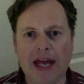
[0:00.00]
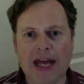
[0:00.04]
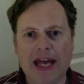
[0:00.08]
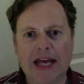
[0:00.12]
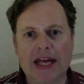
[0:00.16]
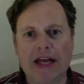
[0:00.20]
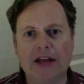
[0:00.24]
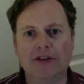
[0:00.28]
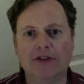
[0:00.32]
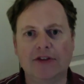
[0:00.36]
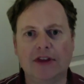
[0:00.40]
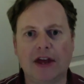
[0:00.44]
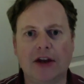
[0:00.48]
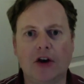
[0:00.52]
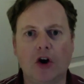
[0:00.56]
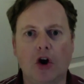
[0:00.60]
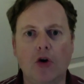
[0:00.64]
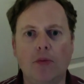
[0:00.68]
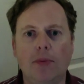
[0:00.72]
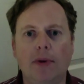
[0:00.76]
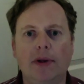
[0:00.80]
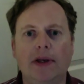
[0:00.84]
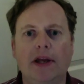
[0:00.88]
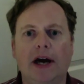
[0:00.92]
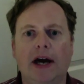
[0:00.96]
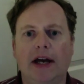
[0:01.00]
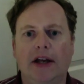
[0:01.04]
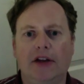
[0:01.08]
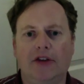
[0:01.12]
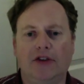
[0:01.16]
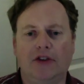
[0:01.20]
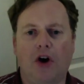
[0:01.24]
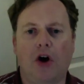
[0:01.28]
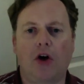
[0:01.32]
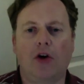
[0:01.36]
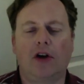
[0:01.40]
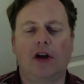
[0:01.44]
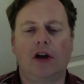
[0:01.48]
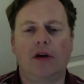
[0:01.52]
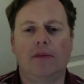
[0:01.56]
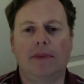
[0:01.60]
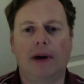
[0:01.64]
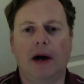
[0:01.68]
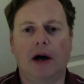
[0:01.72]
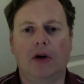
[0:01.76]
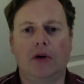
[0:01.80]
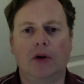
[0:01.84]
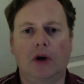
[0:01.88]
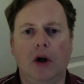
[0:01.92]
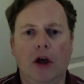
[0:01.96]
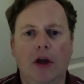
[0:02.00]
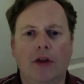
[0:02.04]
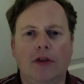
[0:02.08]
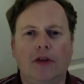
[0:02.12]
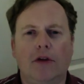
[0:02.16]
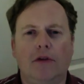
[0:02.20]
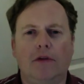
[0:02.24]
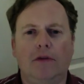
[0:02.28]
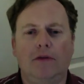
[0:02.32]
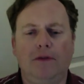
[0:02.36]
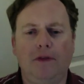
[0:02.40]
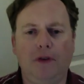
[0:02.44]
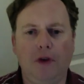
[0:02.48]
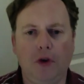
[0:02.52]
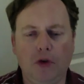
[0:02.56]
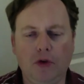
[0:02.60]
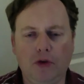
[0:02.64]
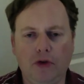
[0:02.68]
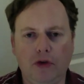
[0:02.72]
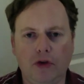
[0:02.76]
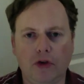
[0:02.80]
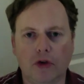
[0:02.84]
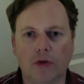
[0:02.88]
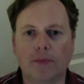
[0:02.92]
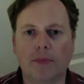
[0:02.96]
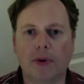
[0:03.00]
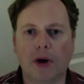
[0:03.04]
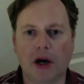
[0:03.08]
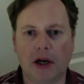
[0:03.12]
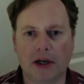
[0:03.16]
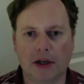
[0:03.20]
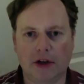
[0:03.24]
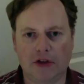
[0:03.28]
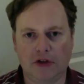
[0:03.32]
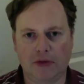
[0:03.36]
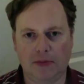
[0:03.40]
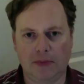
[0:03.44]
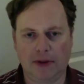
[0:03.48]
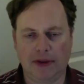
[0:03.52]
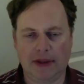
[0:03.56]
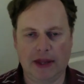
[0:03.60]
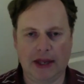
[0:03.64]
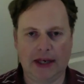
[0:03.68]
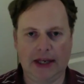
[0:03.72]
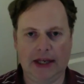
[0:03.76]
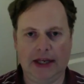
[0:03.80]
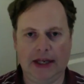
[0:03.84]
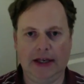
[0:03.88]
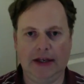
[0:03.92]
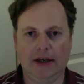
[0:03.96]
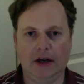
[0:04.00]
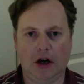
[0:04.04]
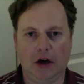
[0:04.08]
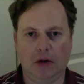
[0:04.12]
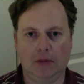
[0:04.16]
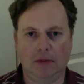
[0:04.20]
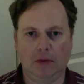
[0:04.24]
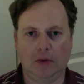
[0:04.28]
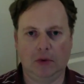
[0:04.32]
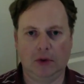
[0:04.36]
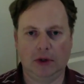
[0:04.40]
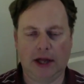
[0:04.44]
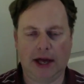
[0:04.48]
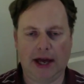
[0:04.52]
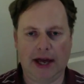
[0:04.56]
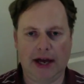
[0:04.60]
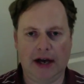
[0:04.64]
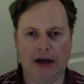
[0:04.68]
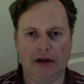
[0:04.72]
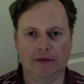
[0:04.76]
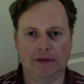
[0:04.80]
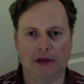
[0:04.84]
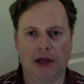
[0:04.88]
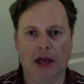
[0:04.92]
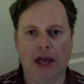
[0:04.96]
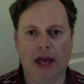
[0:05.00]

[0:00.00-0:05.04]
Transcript: is that Obadiah is talking about the future punishment that Edom will have,